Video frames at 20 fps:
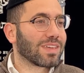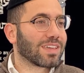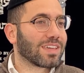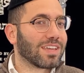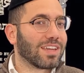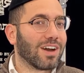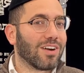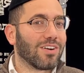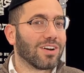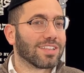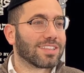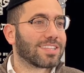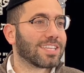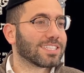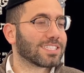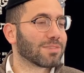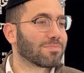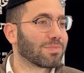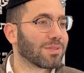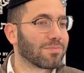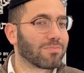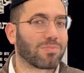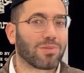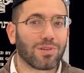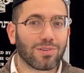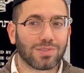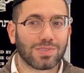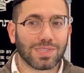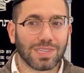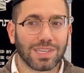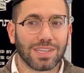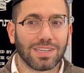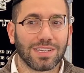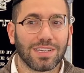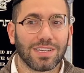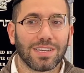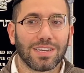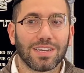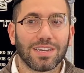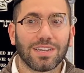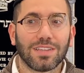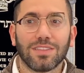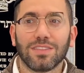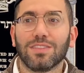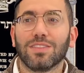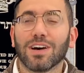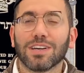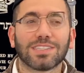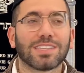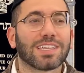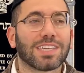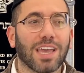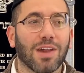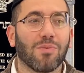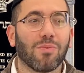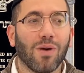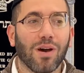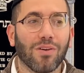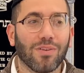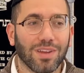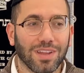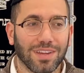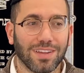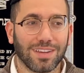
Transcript: You know, a disciplined person doesn't get worried.